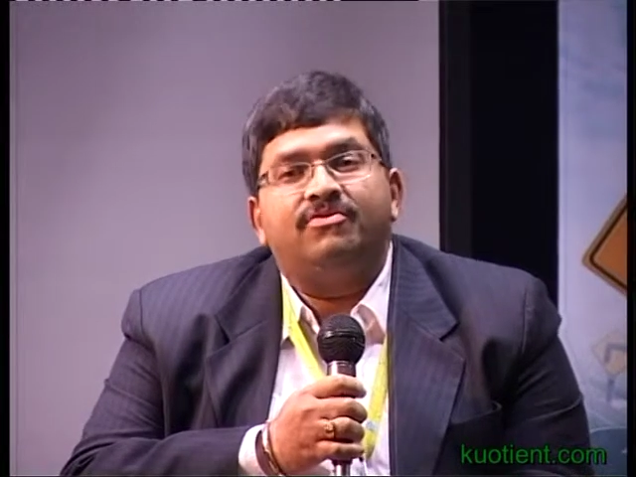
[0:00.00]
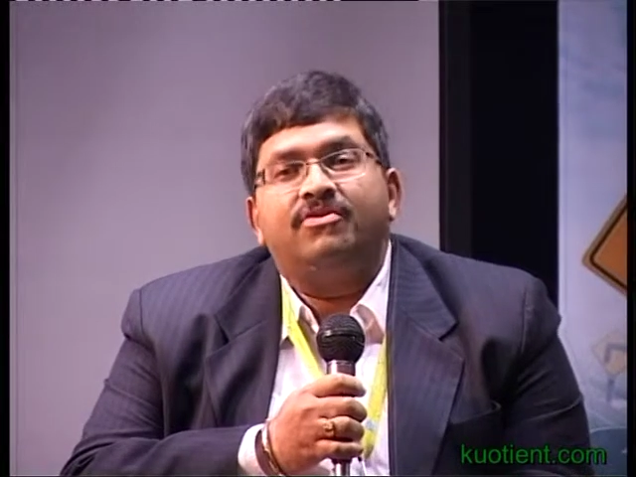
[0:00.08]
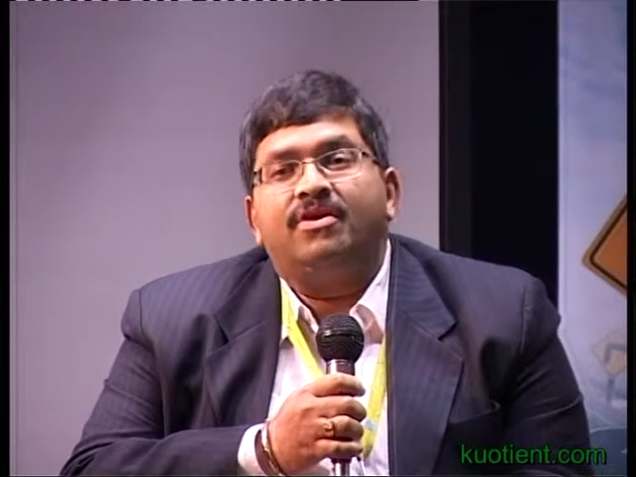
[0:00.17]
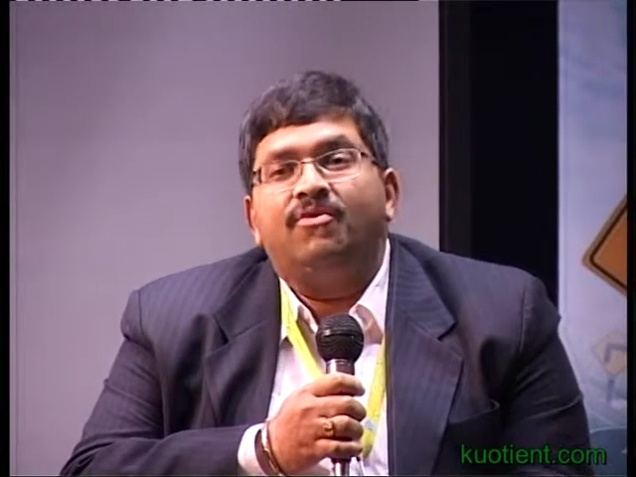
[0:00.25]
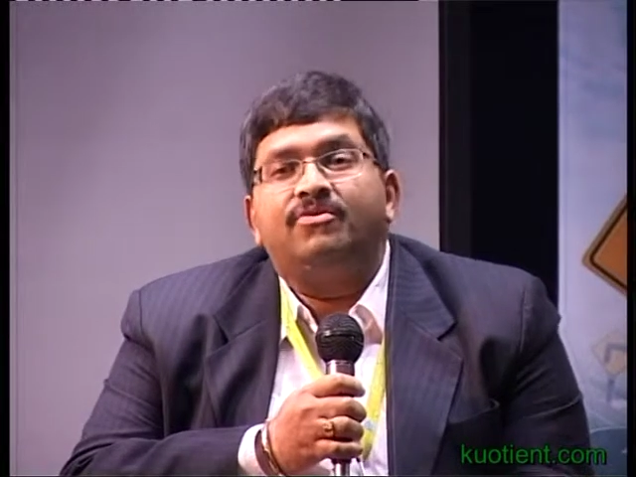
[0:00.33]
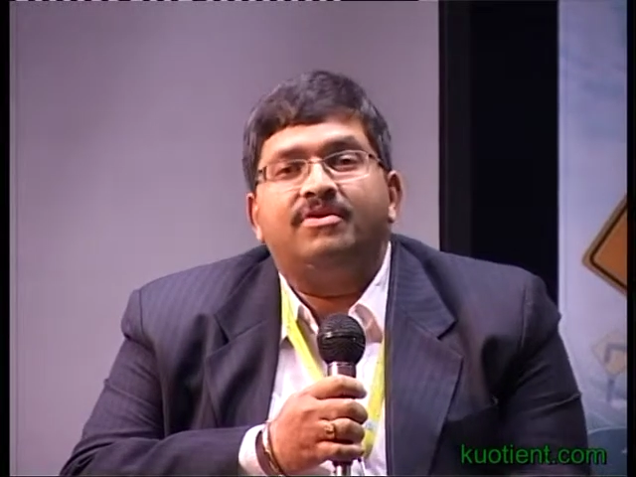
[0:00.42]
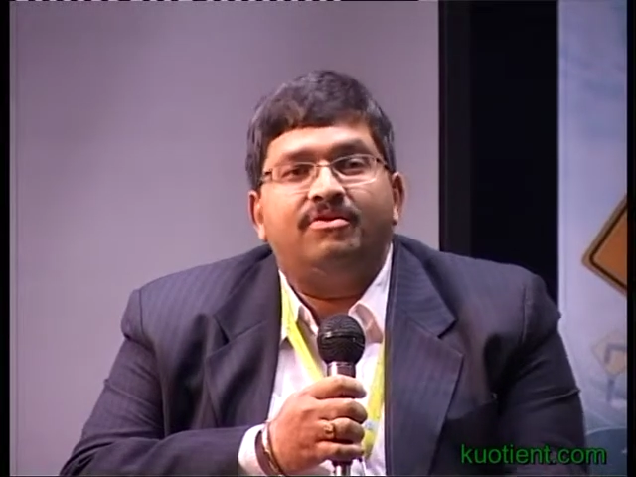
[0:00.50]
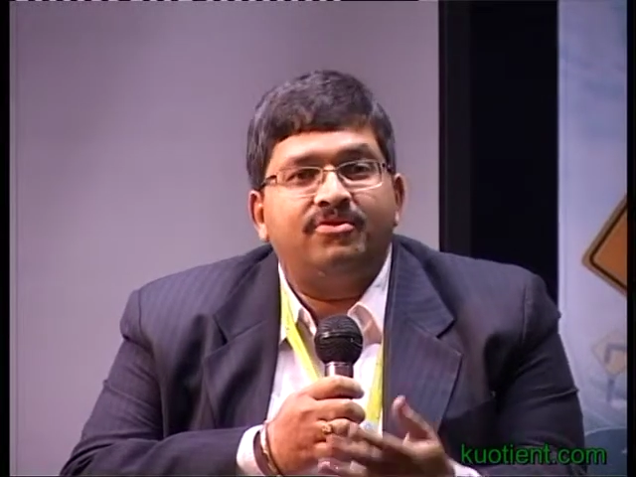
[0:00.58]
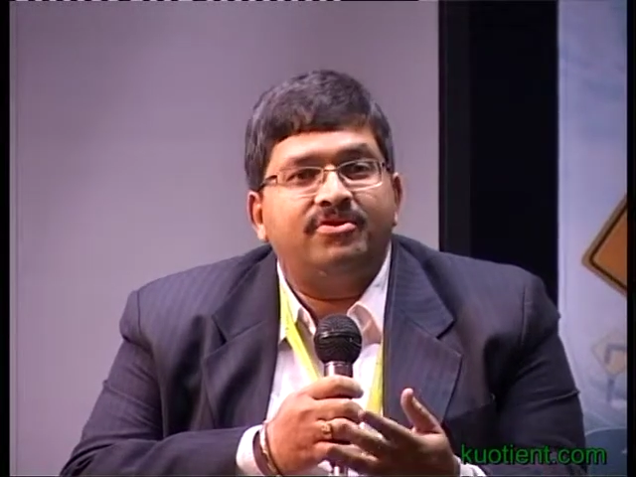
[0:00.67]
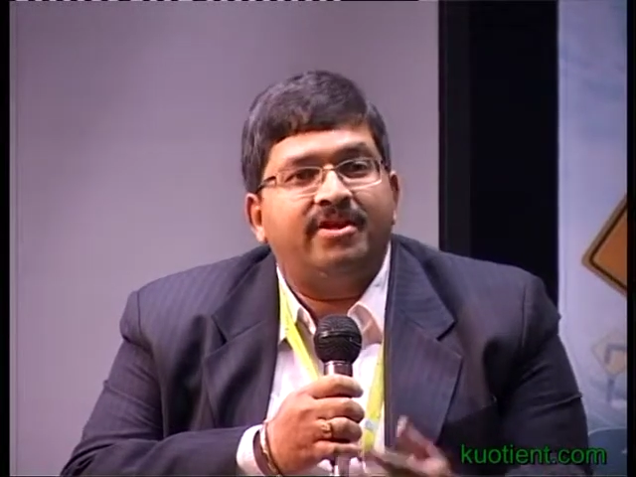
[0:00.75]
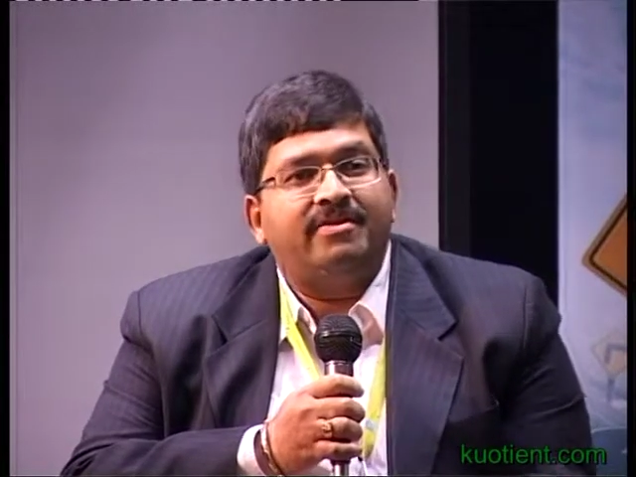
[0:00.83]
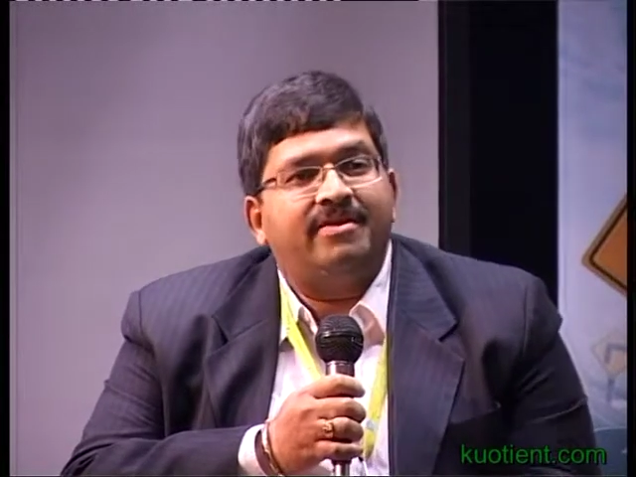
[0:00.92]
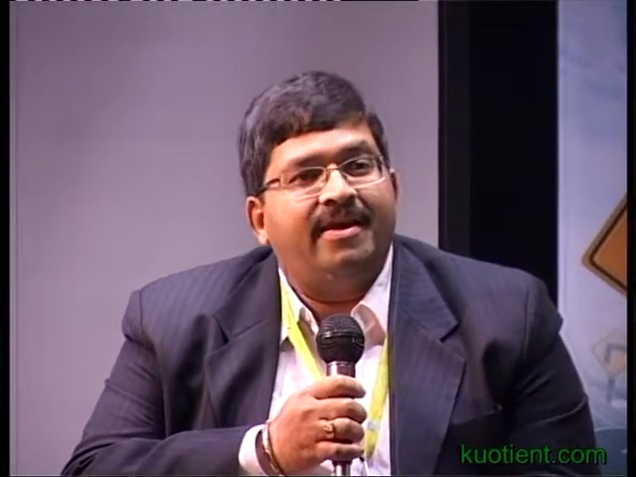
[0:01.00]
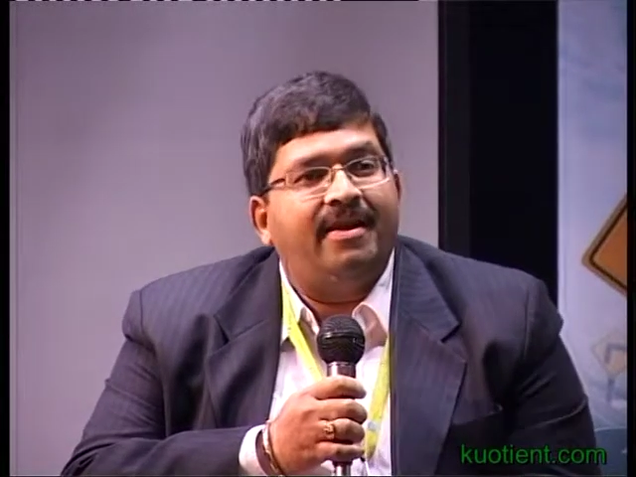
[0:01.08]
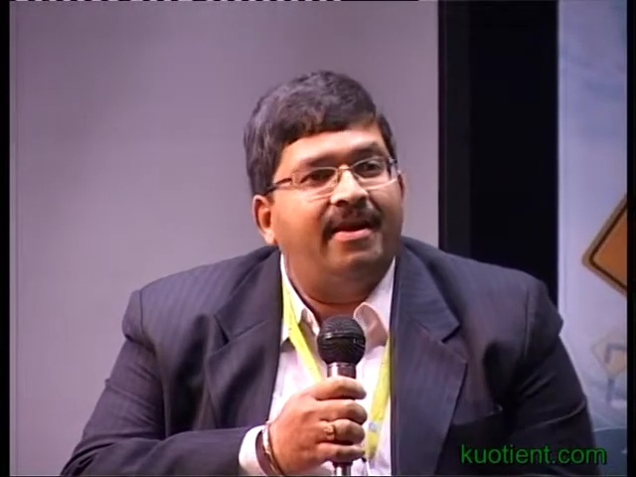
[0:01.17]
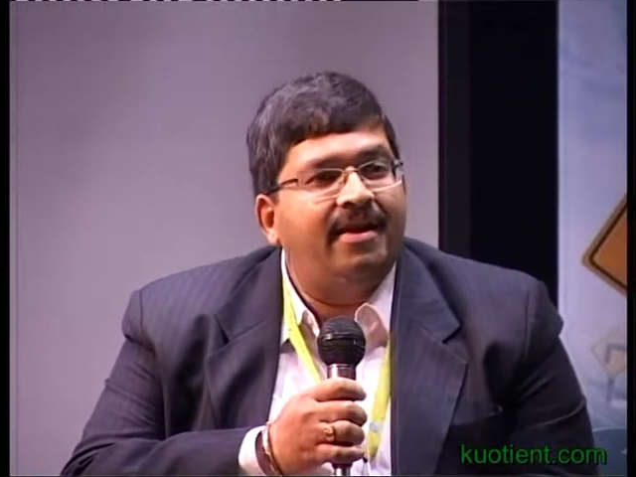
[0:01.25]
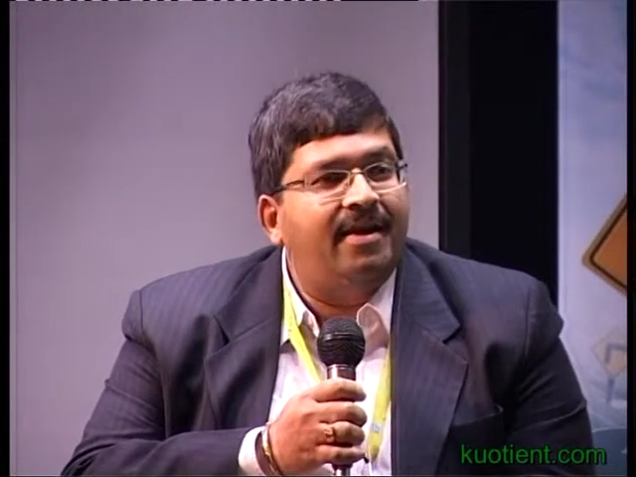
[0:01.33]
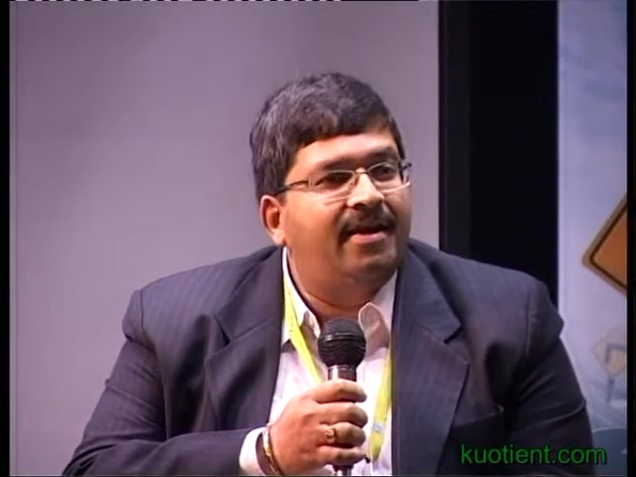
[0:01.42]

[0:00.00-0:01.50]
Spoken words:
So he goes out to check the hell.